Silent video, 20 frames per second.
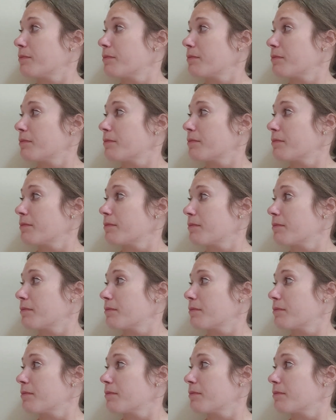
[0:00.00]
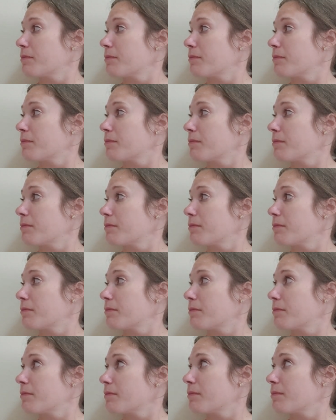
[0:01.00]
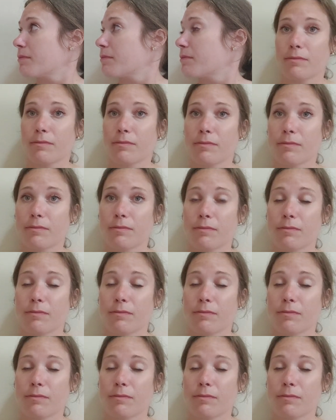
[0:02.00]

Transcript: The person shown says nothing.